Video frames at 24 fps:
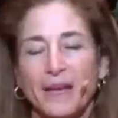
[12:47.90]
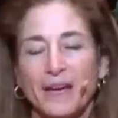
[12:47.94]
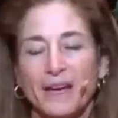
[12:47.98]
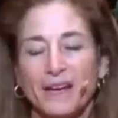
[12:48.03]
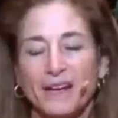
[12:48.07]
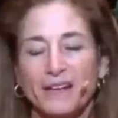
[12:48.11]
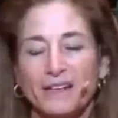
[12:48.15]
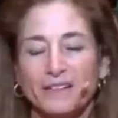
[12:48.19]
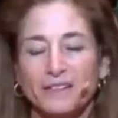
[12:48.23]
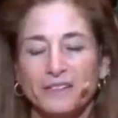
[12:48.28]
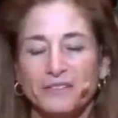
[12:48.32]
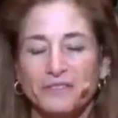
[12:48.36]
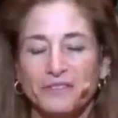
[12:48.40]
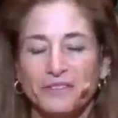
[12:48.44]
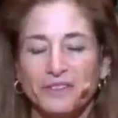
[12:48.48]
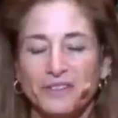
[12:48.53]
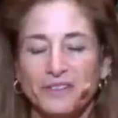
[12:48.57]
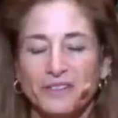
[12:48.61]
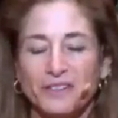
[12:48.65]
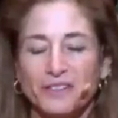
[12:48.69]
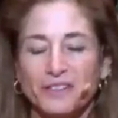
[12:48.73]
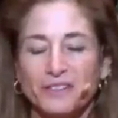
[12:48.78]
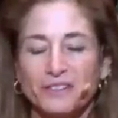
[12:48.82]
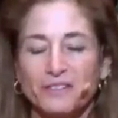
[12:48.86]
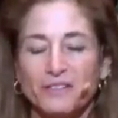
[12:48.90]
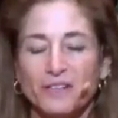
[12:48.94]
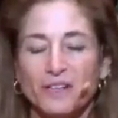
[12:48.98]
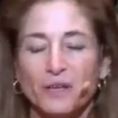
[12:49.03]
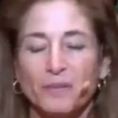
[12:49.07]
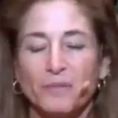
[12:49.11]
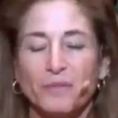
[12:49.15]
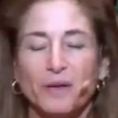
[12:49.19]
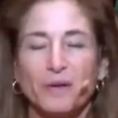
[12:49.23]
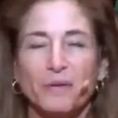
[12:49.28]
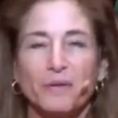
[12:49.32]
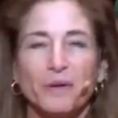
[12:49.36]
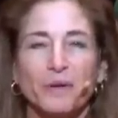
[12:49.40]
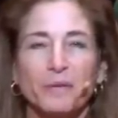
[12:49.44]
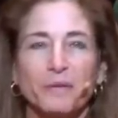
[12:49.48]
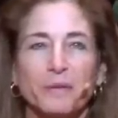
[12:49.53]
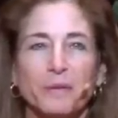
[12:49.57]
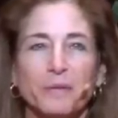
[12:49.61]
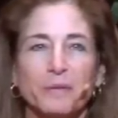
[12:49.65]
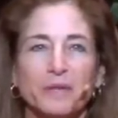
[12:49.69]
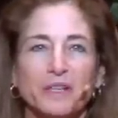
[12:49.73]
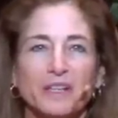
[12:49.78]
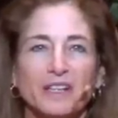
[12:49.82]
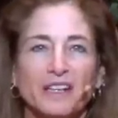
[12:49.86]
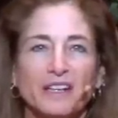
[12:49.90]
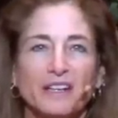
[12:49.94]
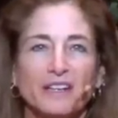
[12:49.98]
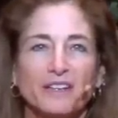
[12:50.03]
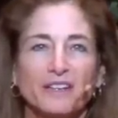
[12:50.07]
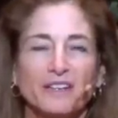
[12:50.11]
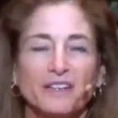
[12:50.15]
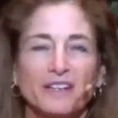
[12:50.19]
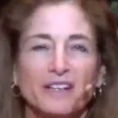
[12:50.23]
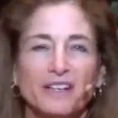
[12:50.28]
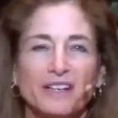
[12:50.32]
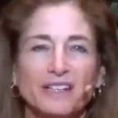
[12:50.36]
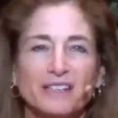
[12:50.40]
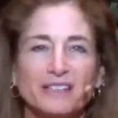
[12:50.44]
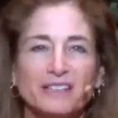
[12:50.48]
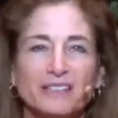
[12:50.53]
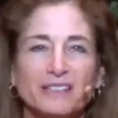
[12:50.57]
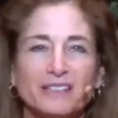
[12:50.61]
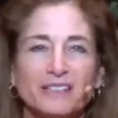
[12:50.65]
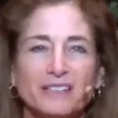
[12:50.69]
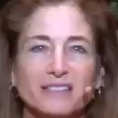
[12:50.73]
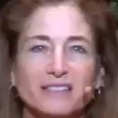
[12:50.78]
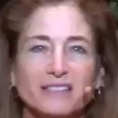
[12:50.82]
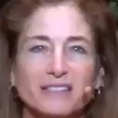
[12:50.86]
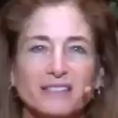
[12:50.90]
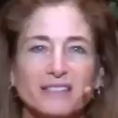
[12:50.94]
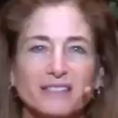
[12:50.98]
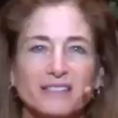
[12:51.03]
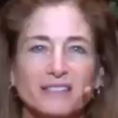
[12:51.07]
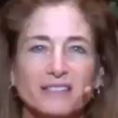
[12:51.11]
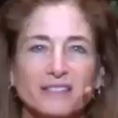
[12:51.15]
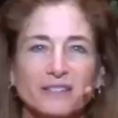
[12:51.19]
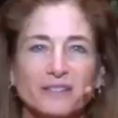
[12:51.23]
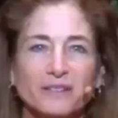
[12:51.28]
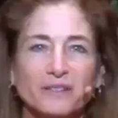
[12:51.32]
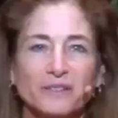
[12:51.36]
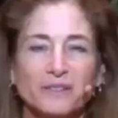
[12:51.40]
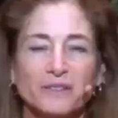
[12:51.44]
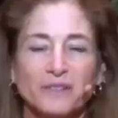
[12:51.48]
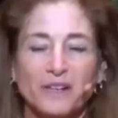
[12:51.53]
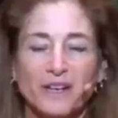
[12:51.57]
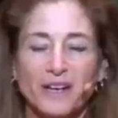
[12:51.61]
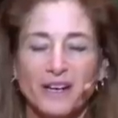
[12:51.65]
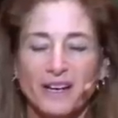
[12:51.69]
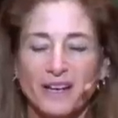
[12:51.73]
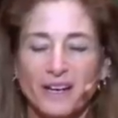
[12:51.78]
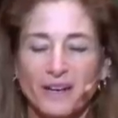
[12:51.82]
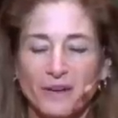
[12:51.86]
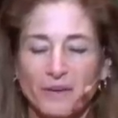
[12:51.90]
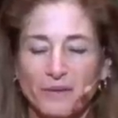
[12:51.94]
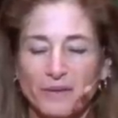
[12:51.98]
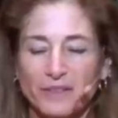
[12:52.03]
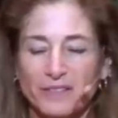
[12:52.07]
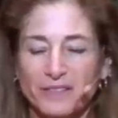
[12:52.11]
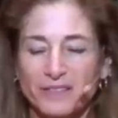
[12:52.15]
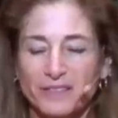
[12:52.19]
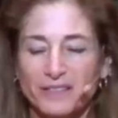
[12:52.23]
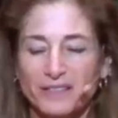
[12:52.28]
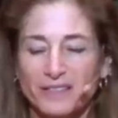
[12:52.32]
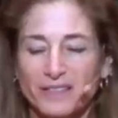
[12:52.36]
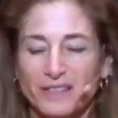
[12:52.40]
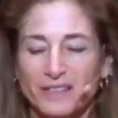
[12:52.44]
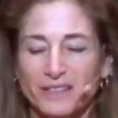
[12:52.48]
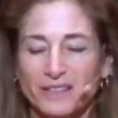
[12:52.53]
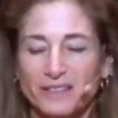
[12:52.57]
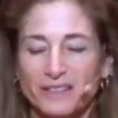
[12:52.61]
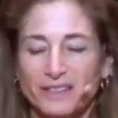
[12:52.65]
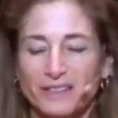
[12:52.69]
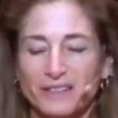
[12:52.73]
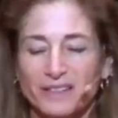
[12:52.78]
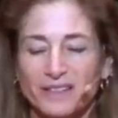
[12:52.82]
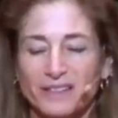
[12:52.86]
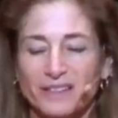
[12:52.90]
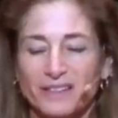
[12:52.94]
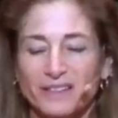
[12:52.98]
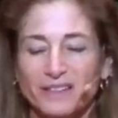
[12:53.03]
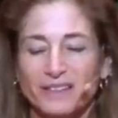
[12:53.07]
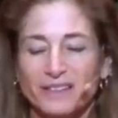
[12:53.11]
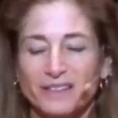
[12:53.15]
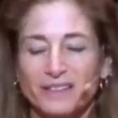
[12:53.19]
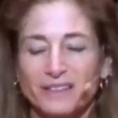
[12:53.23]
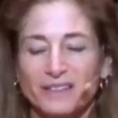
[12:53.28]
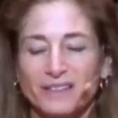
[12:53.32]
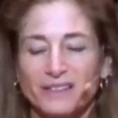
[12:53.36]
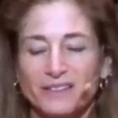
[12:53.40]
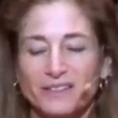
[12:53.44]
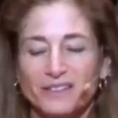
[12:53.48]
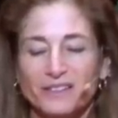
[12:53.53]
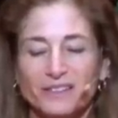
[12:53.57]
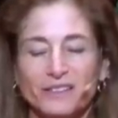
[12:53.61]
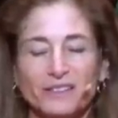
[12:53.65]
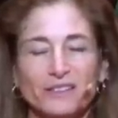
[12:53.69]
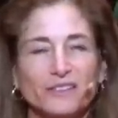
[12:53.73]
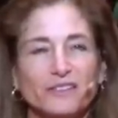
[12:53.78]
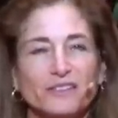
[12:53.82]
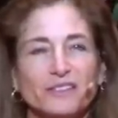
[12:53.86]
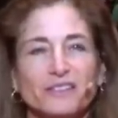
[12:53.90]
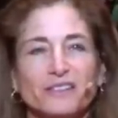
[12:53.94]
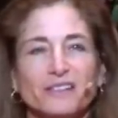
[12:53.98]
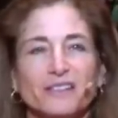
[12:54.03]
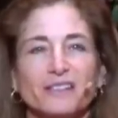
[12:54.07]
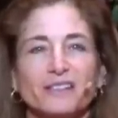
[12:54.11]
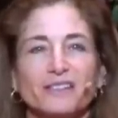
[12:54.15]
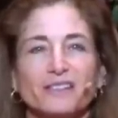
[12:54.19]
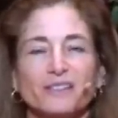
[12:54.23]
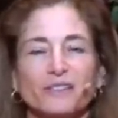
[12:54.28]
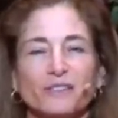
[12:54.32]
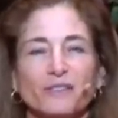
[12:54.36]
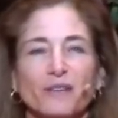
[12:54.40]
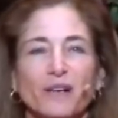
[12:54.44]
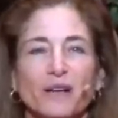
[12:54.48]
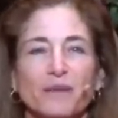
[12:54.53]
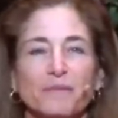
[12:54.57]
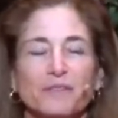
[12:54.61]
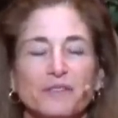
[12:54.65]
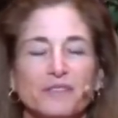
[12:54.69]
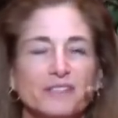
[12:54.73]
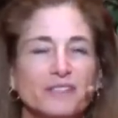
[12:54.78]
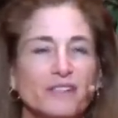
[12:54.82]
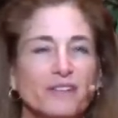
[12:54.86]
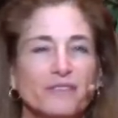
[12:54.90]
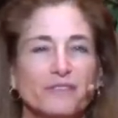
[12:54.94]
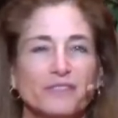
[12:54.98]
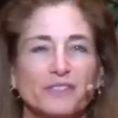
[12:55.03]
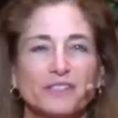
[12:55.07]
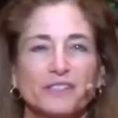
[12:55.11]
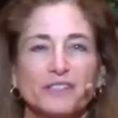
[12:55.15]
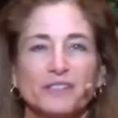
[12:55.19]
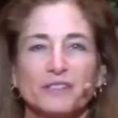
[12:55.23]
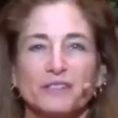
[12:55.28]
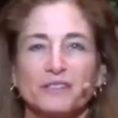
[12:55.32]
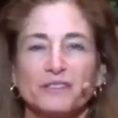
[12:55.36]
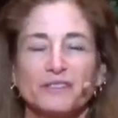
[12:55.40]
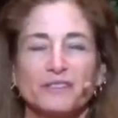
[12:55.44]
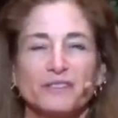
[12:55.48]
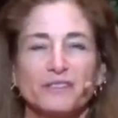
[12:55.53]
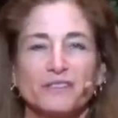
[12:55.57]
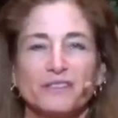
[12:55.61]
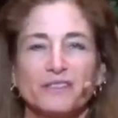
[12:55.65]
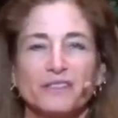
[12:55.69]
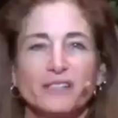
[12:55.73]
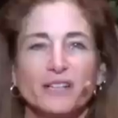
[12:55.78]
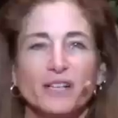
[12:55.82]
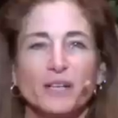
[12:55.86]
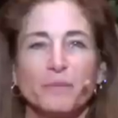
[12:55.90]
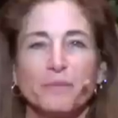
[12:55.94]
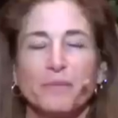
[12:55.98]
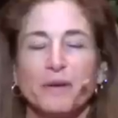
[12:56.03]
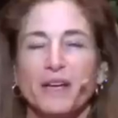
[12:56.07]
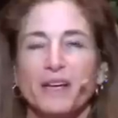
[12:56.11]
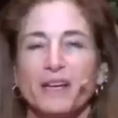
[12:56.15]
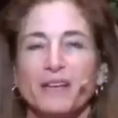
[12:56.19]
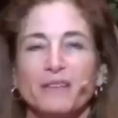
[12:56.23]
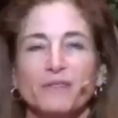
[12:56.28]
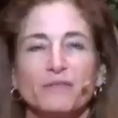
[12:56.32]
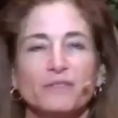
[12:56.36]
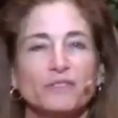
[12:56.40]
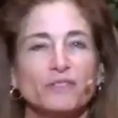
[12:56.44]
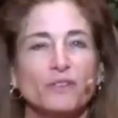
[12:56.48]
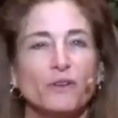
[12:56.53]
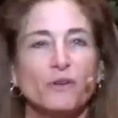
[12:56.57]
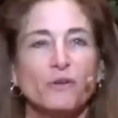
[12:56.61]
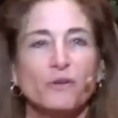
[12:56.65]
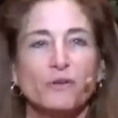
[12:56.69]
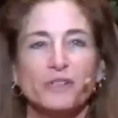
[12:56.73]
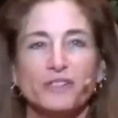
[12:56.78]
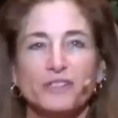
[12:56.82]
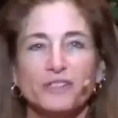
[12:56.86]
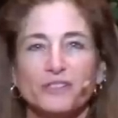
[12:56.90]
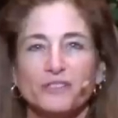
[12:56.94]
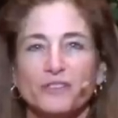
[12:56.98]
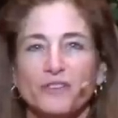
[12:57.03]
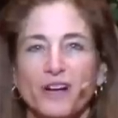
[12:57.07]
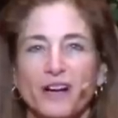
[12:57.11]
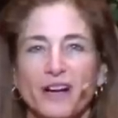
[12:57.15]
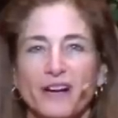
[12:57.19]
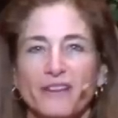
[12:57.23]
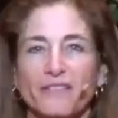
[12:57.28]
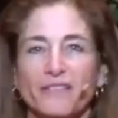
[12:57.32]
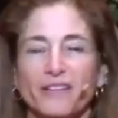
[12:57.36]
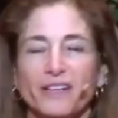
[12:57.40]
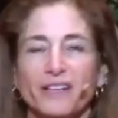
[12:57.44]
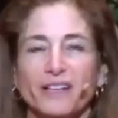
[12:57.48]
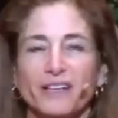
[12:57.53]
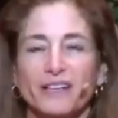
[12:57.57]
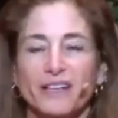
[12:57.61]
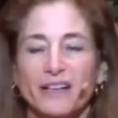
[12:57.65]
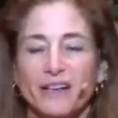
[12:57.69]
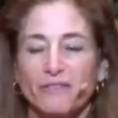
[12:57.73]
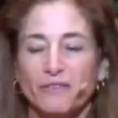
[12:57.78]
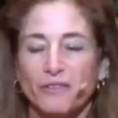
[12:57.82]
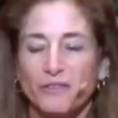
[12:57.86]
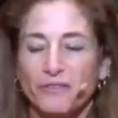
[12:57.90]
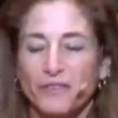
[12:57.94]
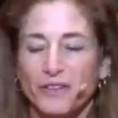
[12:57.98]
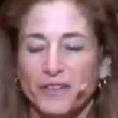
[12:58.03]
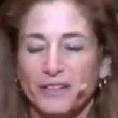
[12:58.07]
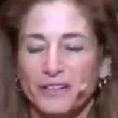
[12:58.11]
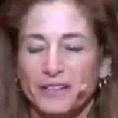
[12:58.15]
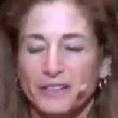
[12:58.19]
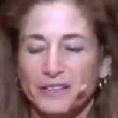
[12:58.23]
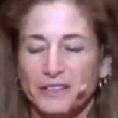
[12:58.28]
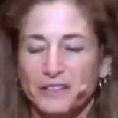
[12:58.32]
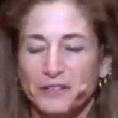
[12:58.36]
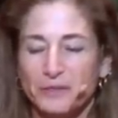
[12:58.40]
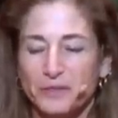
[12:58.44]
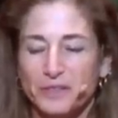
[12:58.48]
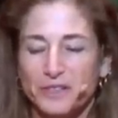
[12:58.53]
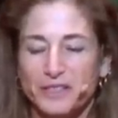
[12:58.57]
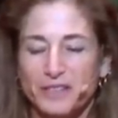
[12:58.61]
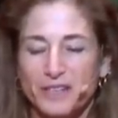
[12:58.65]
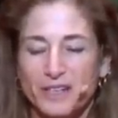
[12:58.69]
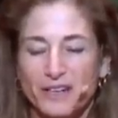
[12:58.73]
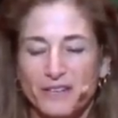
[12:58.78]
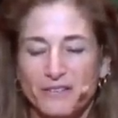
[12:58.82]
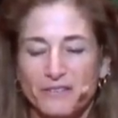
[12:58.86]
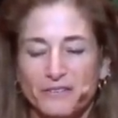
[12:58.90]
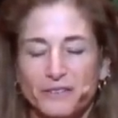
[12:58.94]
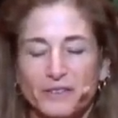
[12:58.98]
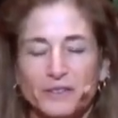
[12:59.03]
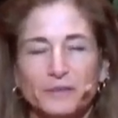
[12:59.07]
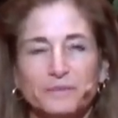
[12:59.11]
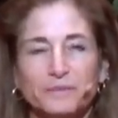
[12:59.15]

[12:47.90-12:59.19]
And I was very struck by one woman in her sixties who was, uh, she you know, said, described herself as she's, you know, the type A that was always striving and never felt like she was enough.